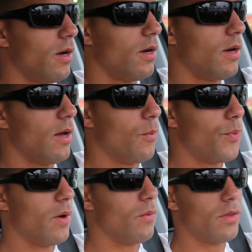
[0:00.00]
uh, help
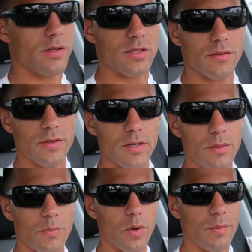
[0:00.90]
you out with your civilian
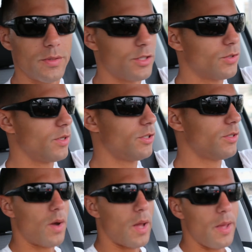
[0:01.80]
employment
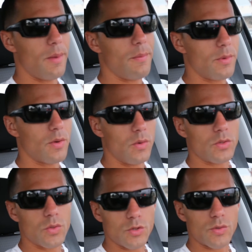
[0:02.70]
situation. I am going
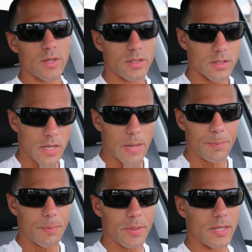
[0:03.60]
to address this
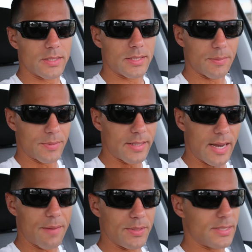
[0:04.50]
topic because it's something
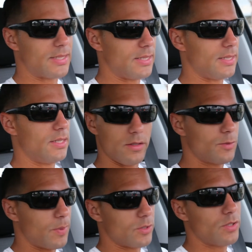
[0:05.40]
that I've been seeing,
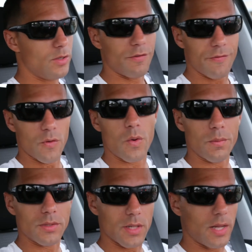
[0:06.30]
especially on
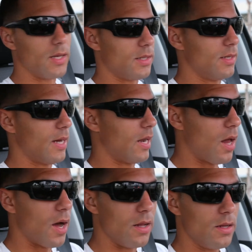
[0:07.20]
forums lately, a
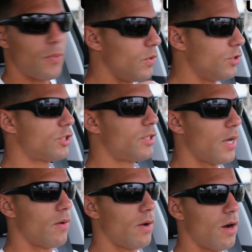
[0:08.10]
lot. But
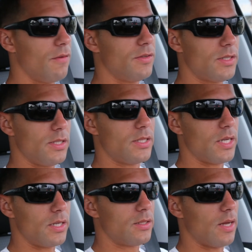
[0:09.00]
USERRA obviously is
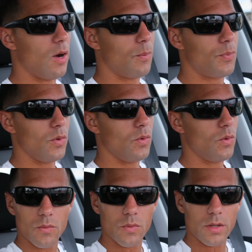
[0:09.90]
there to help you
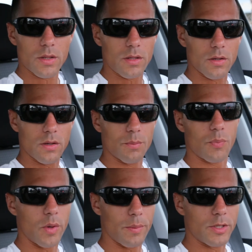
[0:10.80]
with your
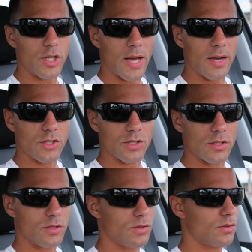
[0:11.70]
employment
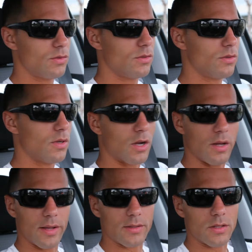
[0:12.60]
challenges
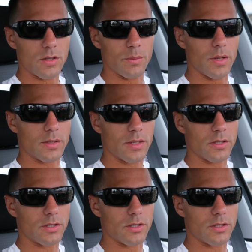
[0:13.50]
connected to your military